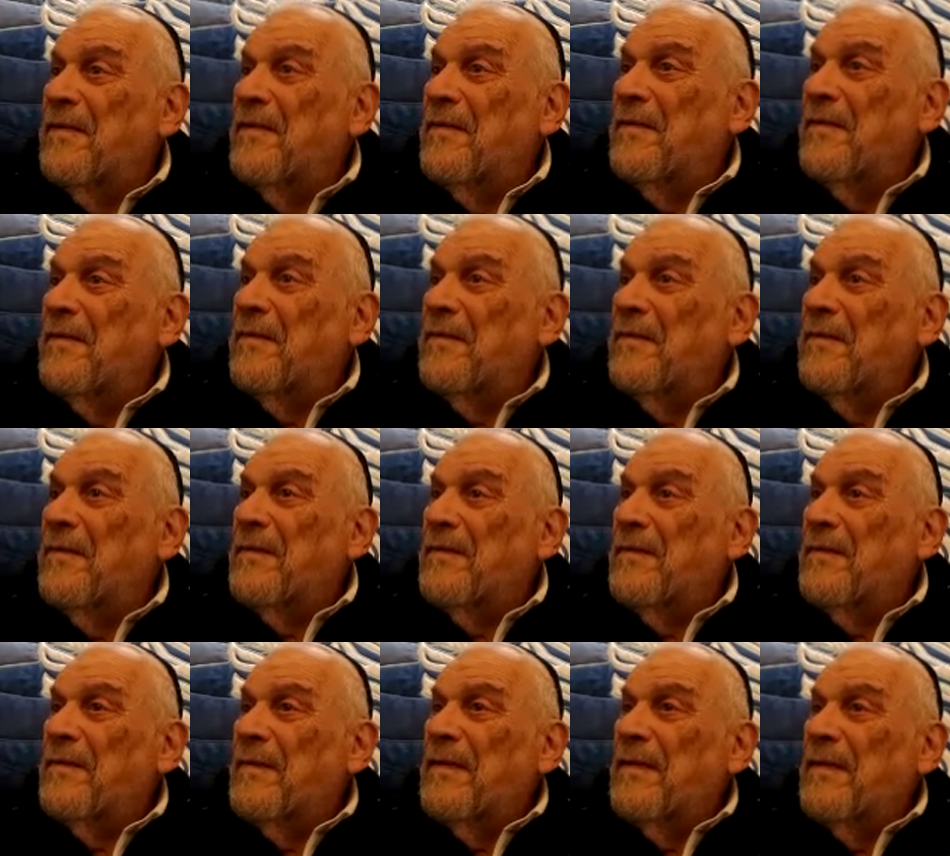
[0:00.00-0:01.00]

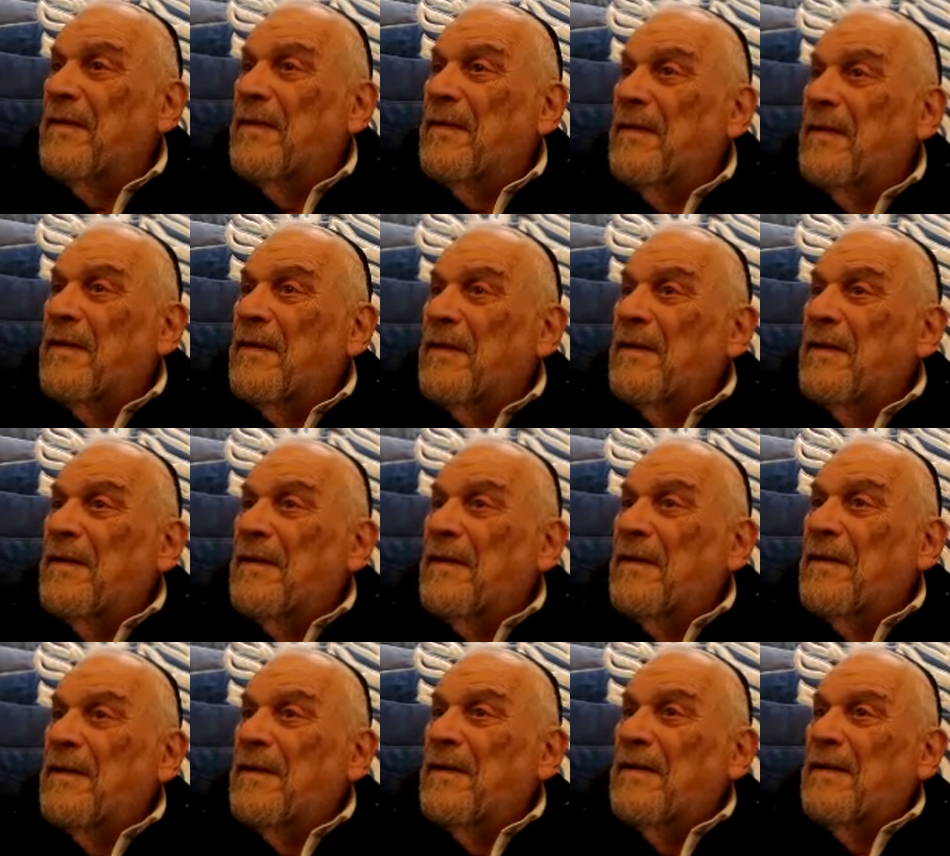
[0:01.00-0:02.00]

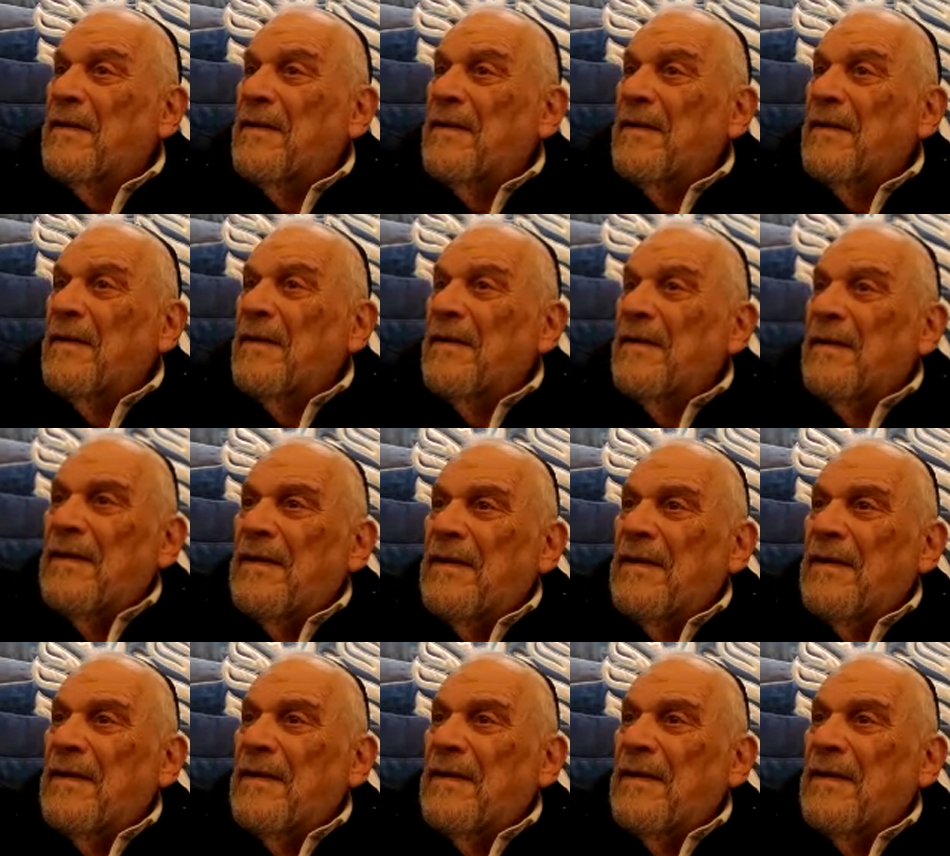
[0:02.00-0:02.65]
Nothing is said.